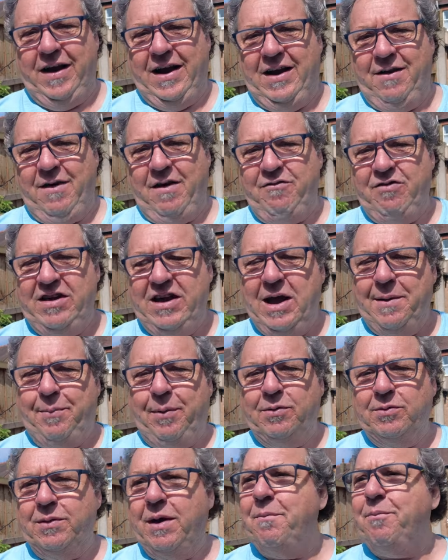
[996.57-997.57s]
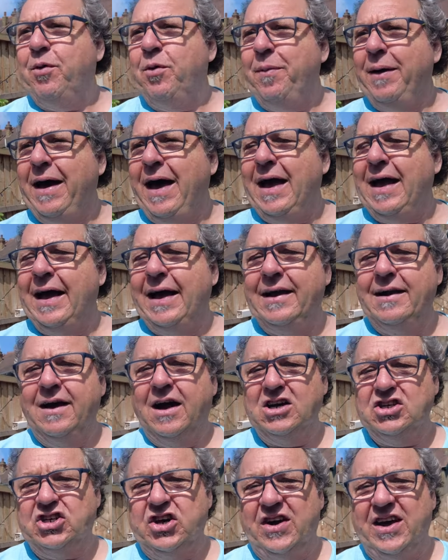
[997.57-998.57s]
in, every year put, and put them back out again.
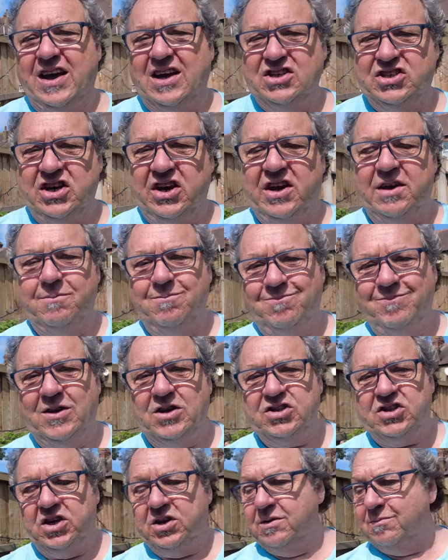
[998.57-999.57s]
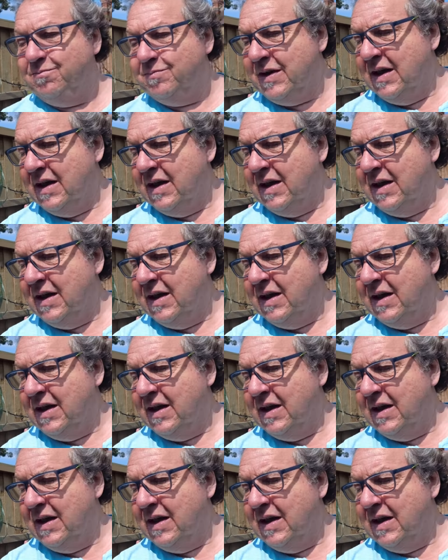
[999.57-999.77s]
I'll show you, I'll show you, I'll show you.